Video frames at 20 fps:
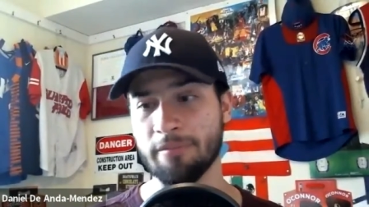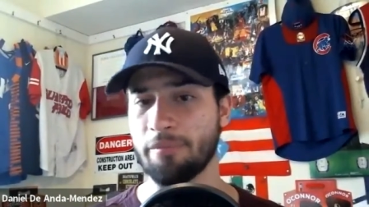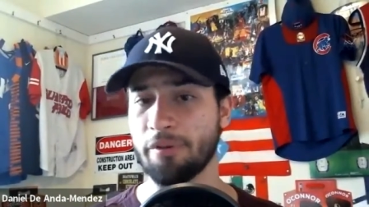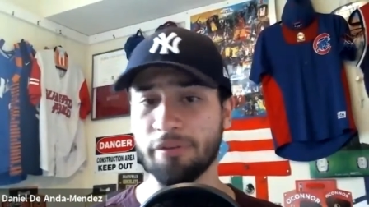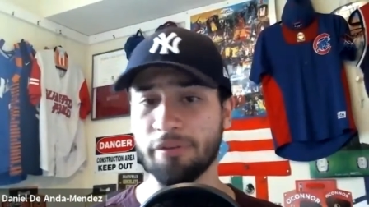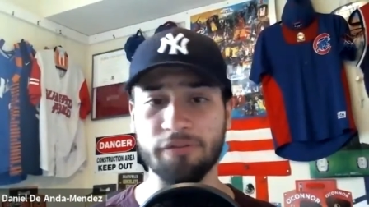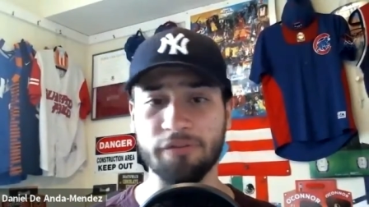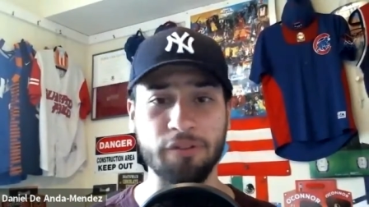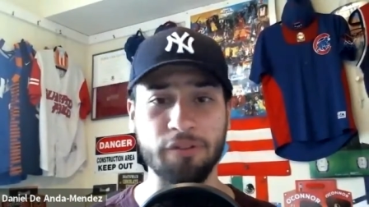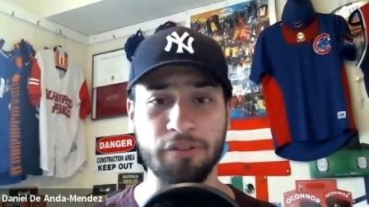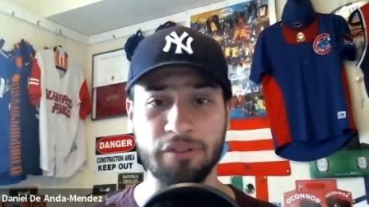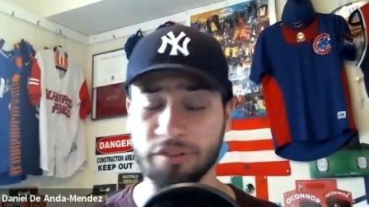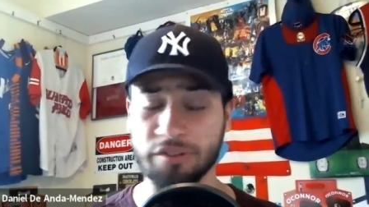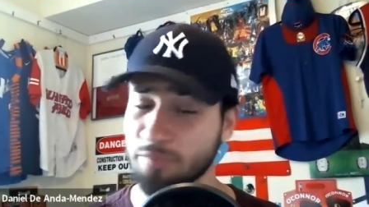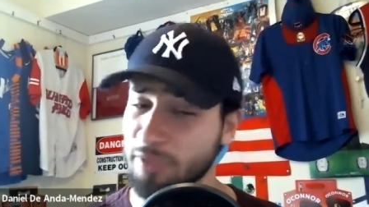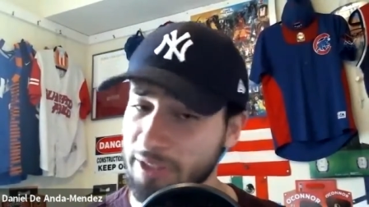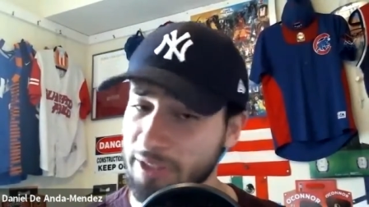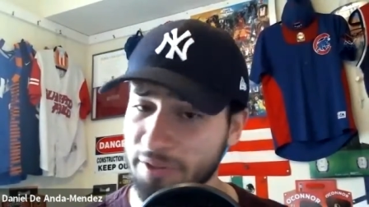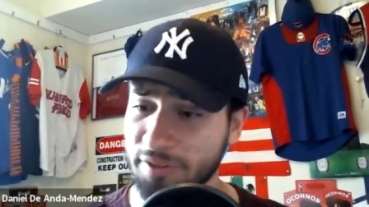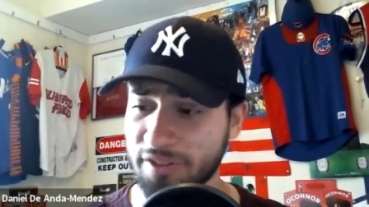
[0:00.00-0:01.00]
But for the
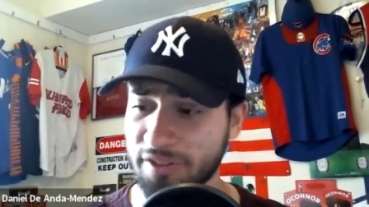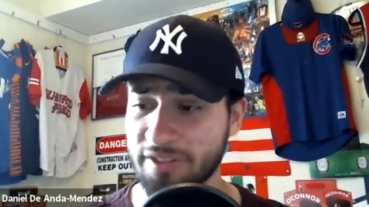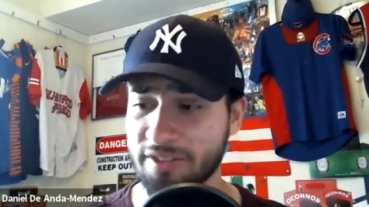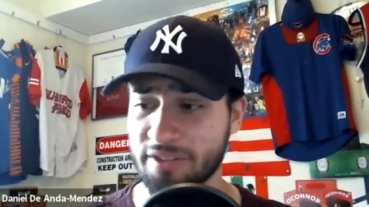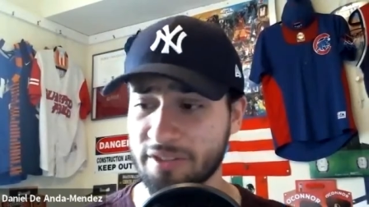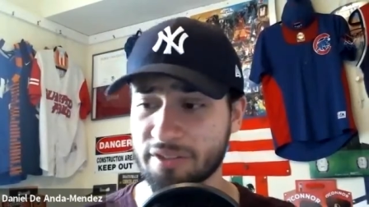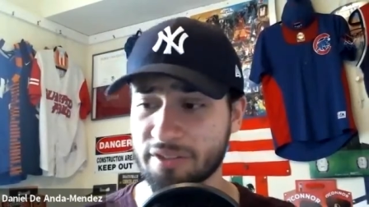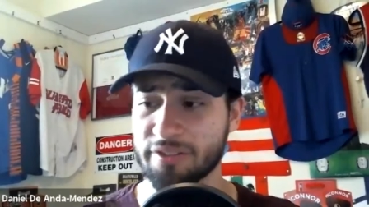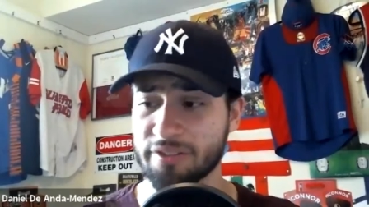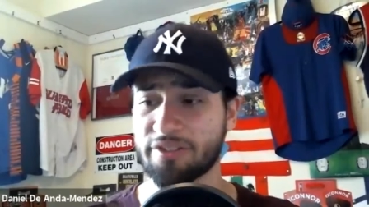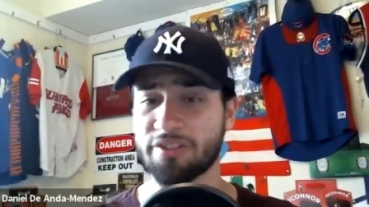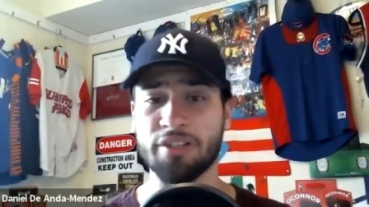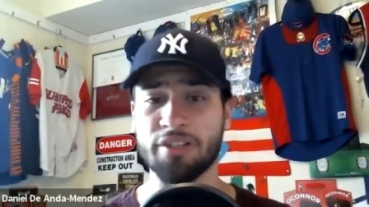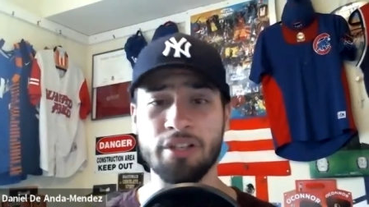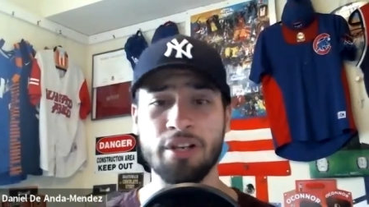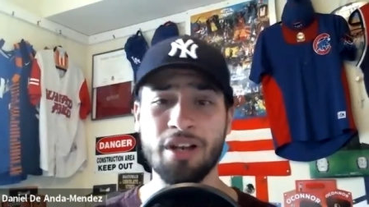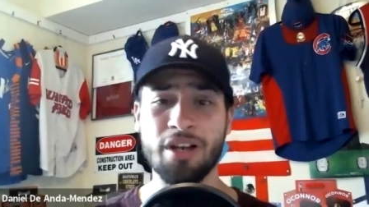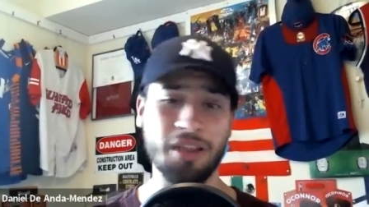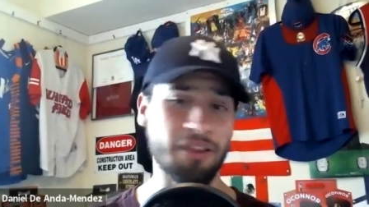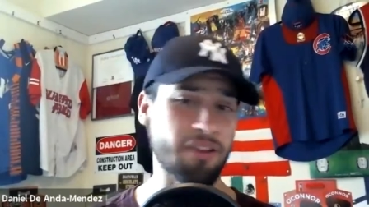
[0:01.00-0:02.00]
regular season's concern,
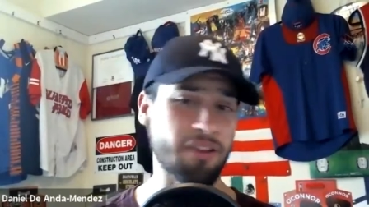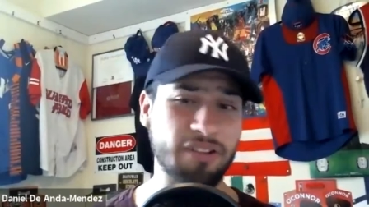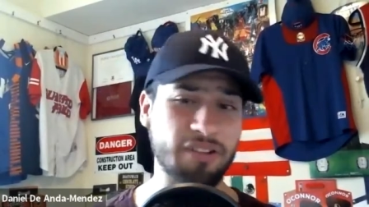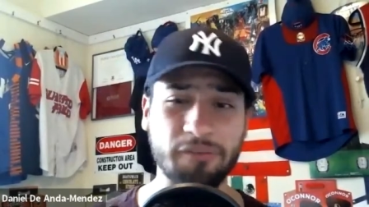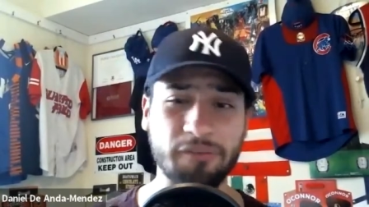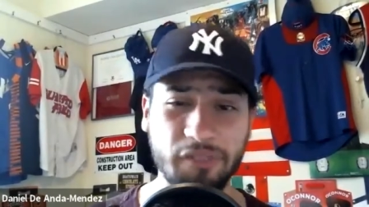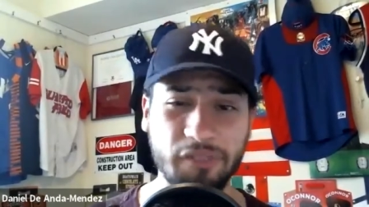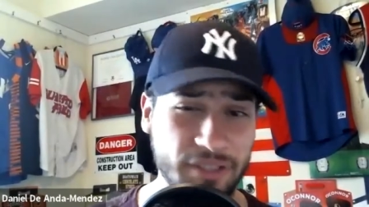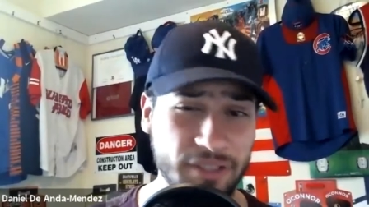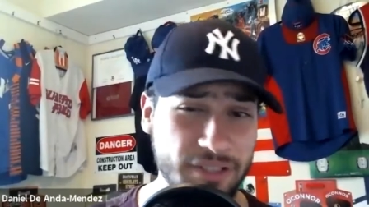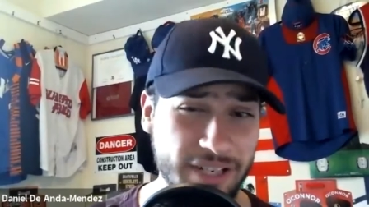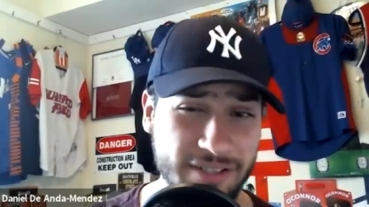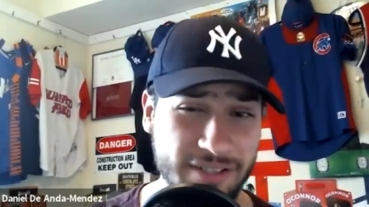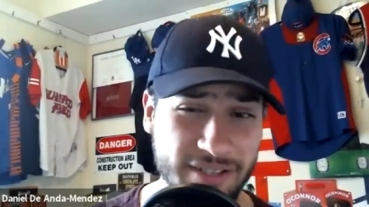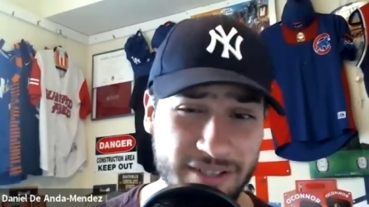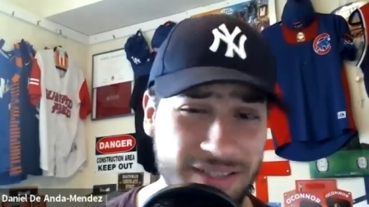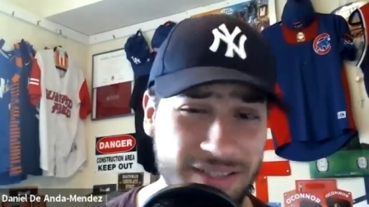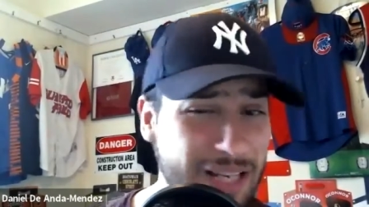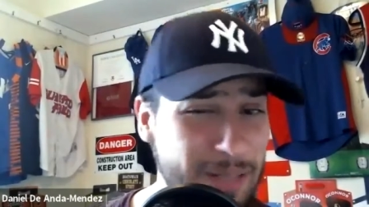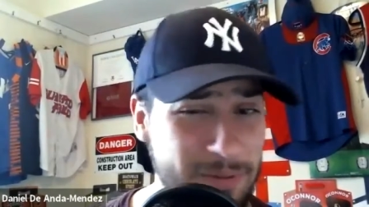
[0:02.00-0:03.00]
they're going to finish as a
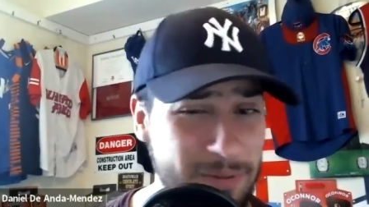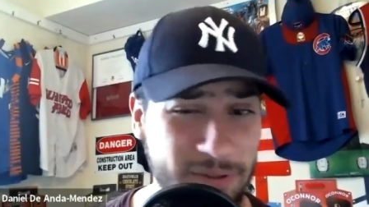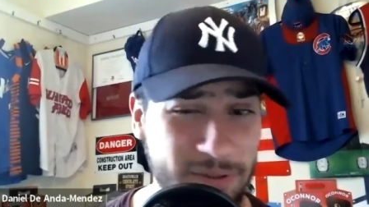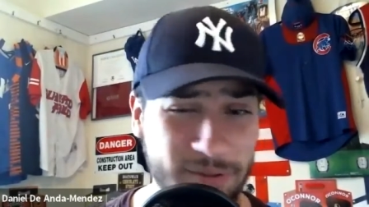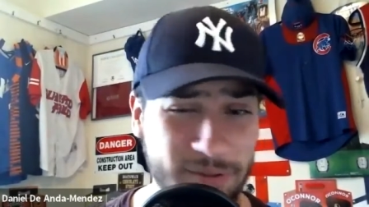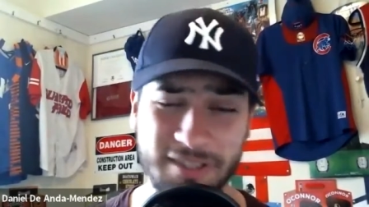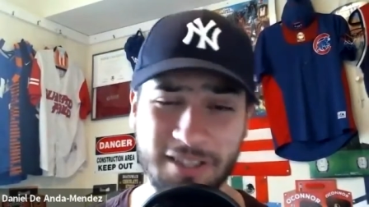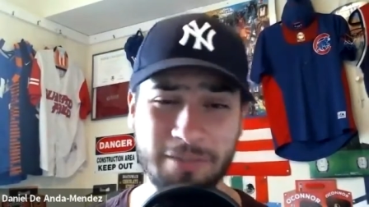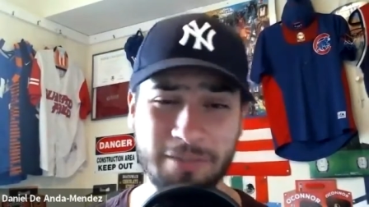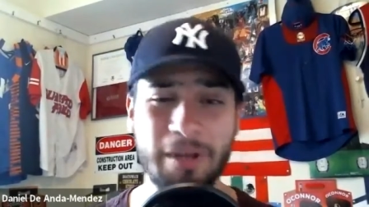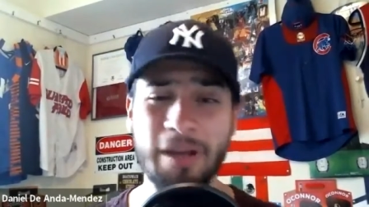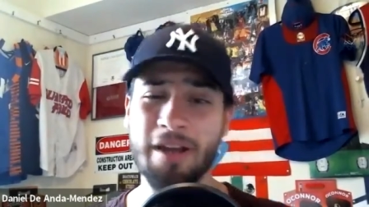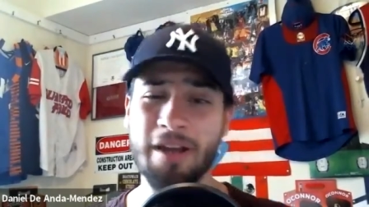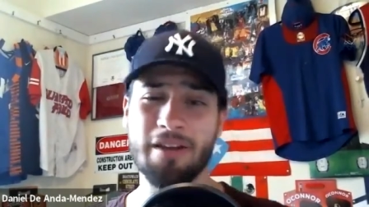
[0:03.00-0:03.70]
top 2 team.